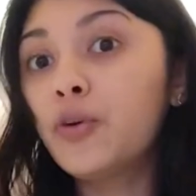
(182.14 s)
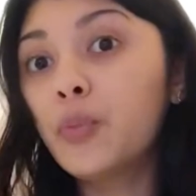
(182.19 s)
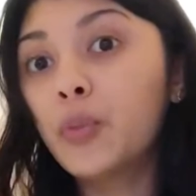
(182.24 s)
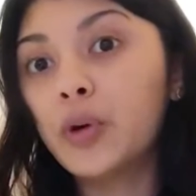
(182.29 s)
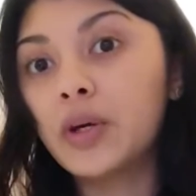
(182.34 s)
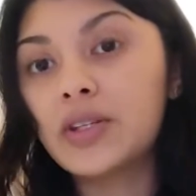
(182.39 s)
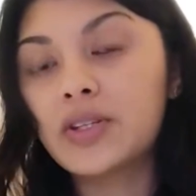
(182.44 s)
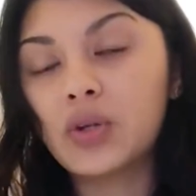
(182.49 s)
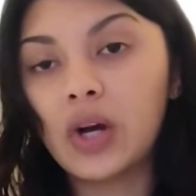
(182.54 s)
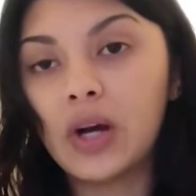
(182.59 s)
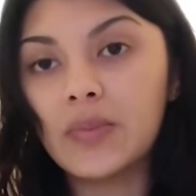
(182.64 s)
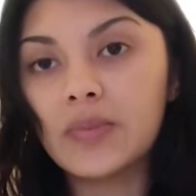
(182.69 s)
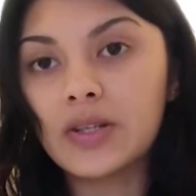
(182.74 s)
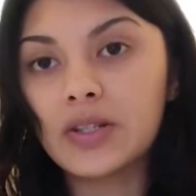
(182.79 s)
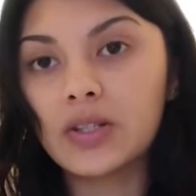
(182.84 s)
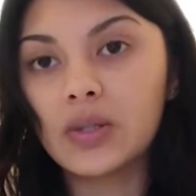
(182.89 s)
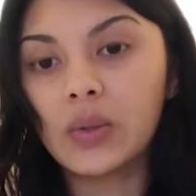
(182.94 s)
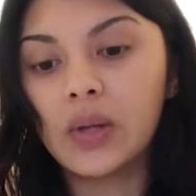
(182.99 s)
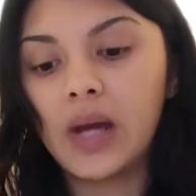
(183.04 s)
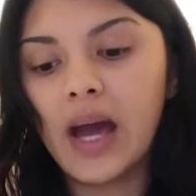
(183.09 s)
moist crumbs
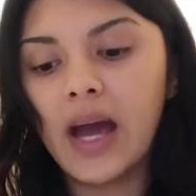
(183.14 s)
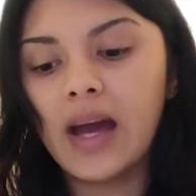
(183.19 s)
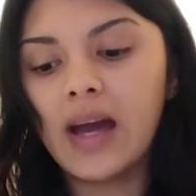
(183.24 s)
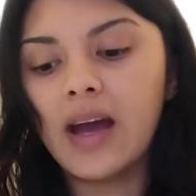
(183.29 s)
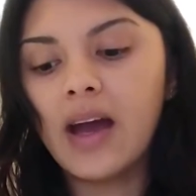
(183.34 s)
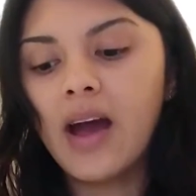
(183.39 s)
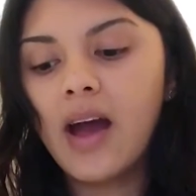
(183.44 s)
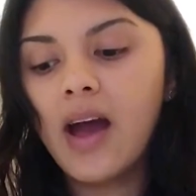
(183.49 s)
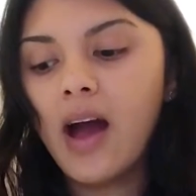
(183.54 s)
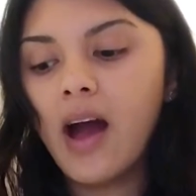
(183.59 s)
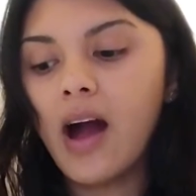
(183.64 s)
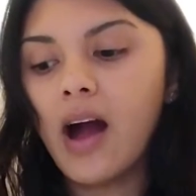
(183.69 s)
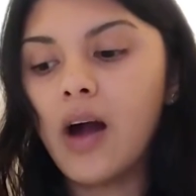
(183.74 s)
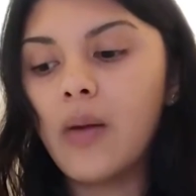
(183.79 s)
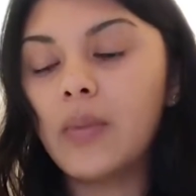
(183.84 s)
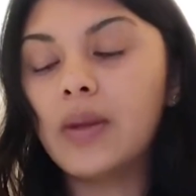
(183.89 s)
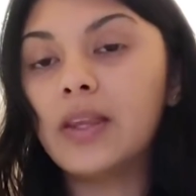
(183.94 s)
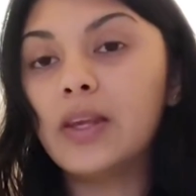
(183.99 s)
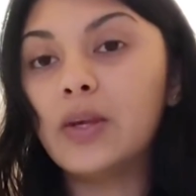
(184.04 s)
is okay, and